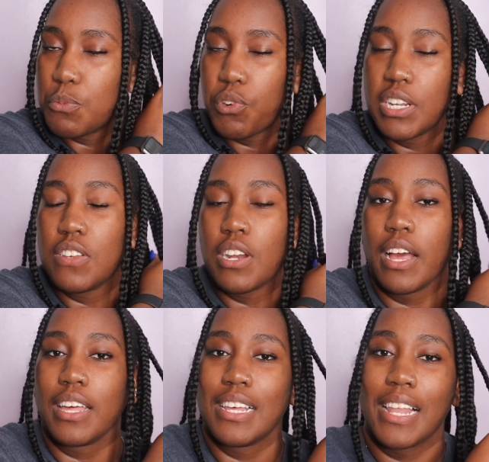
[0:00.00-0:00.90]
braids are
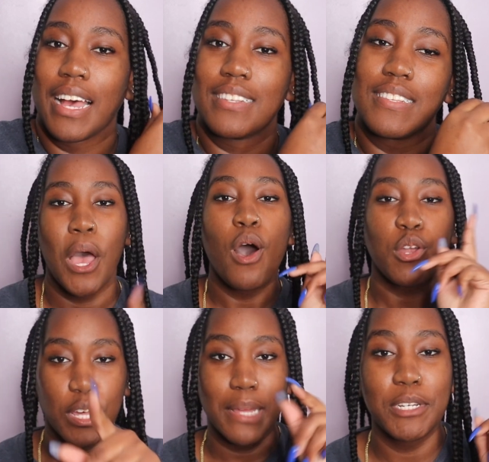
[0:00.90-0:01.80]
not gonna last.
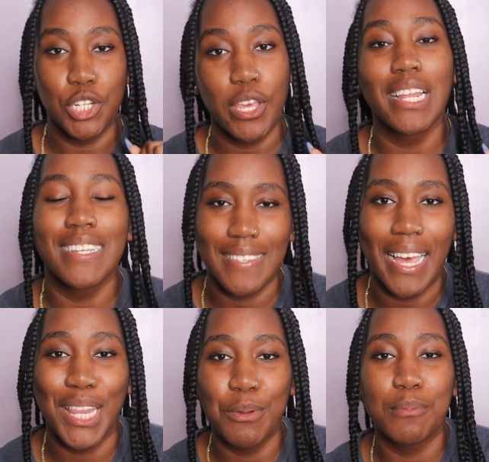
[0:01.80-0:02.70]
Hold on, let me show y'all
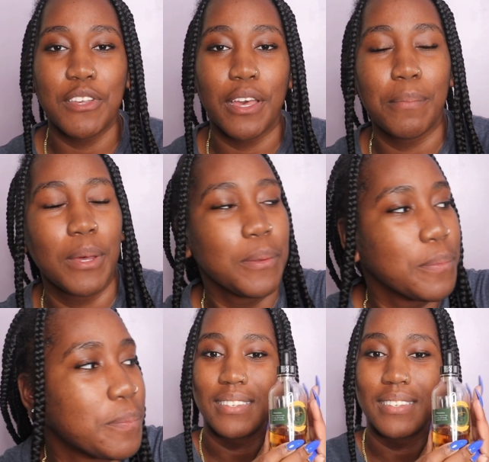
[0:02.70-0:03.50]
exactly what I'm talking about.